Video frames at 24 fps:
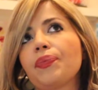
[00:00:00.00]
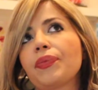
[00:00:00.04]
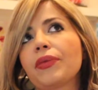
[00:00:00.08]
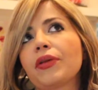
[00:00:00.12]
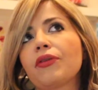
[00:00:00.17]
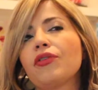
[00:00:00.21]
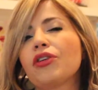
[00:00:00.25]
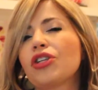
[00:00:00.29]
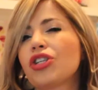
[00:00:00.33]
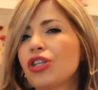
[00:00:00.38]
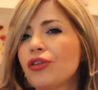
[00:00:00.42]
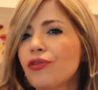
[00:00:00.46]

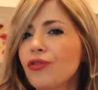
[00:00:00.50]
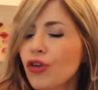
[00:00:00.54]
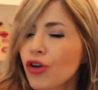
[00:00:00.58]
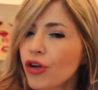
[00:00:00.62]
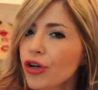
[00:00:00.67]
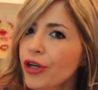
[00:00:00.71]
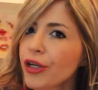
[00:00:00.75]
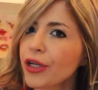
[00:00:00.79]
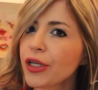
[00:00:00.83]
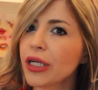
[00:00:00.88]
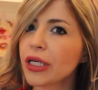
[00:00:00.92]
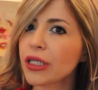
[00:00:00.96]
which if
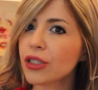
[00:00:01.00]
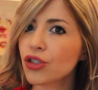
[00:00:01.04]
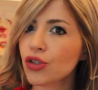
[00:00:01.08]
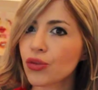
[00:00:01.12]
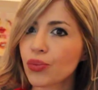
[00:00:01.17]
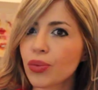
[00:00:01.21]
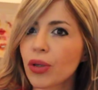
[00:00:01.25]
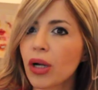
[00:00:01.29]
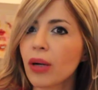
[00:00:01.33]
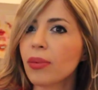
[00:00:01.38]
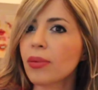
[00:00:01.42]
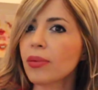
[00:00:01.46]
you're a nurse, you
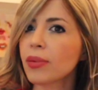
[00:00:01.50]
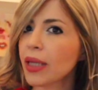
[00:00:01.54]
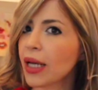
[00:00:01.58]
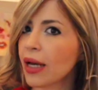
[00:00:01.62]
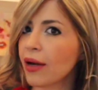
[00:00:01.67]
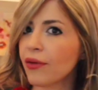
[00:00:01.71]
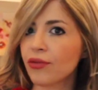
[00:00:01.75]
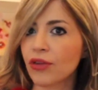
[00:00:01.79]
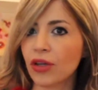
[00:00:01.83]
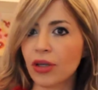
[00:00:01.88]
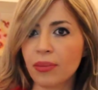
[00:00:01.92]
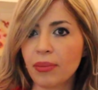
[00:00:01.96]
probably
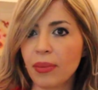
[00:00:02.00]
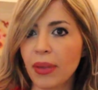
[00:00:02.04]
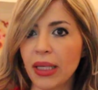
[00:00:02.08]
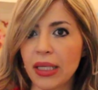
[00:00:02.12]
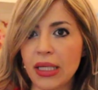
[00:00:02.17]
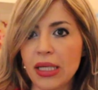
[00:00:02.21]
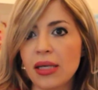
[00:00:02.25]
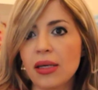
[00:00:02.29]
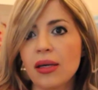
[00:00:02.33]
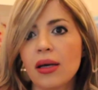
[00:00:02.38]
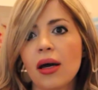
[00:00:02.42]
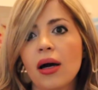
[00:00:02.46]
have done
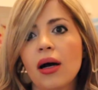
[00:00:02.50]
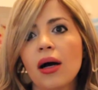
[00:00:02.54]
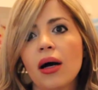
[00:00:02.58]
many.